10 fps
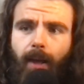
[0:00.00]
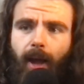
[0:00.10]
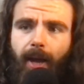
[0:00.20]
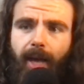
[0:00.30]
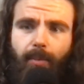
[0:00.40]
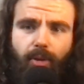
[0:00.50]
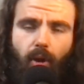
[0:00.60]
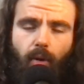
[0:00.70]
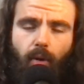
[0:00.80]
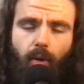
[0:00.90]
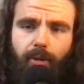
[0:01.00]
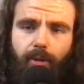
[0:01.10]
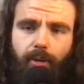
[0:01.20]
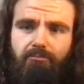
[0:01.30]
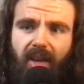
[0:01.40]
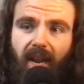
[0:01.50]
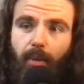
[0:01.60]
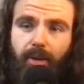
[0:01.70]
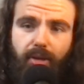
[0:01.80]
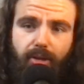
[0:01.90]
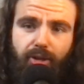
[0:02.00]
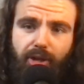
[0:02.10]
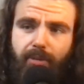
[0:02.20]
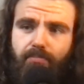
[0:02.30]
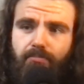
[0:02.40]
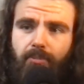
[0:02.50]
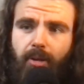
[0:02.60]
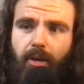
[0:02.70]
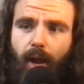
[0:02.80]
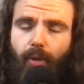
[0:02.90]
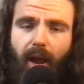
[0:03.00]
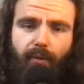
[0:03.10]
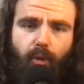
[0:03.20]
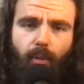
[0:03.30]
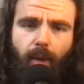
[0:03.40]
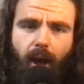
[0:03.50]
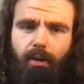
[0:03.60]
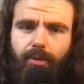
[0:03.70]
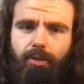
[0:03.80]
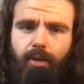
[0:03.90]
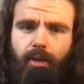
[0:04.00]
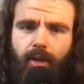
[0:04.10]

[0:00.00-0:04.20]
I kept going and I went to the gym. I ran 4 miles.